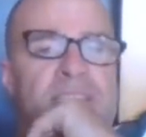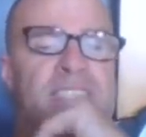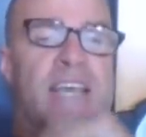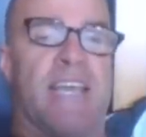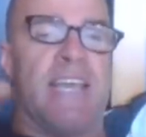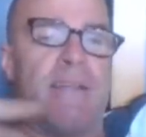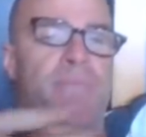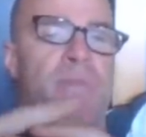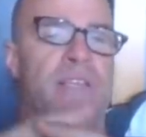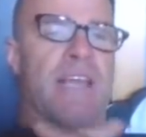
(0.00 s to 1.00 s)
didn't say
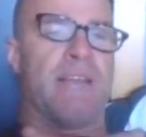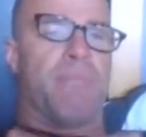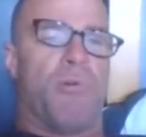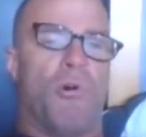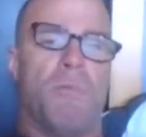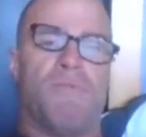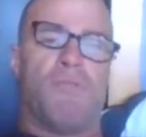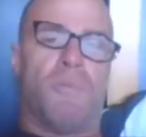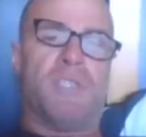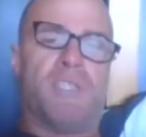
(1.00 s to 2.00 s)
he had a poor
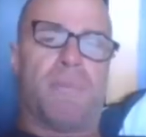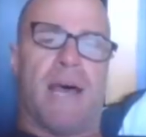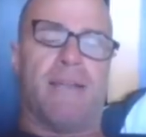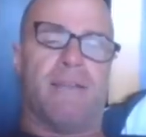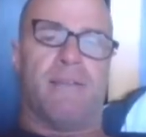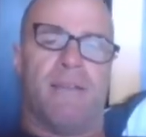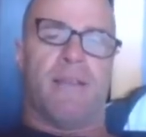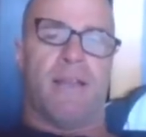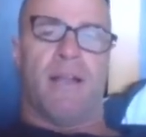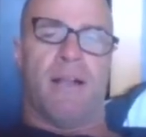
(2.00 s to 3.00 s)
performance, but
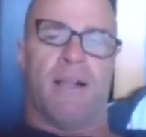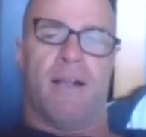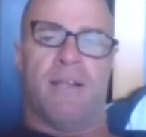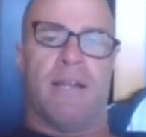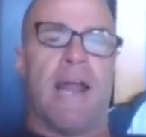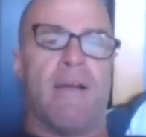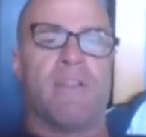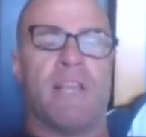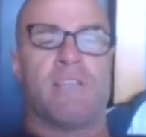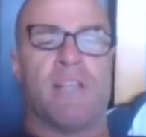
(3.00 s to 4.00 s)
I don't
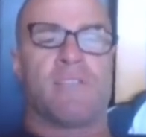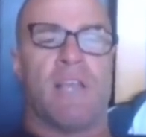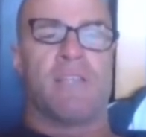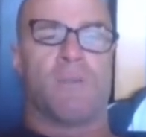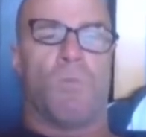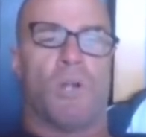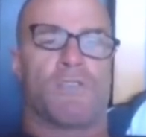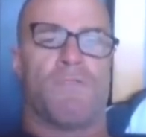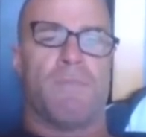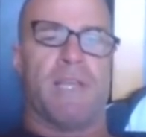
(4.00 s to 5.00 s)
know. It's a
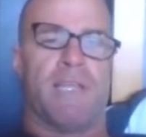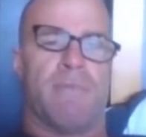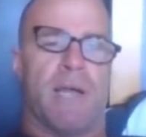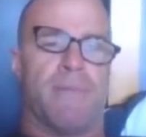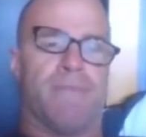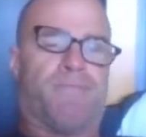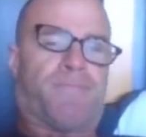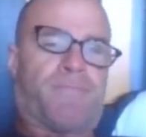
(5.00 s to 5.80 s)
watch for me at the moment.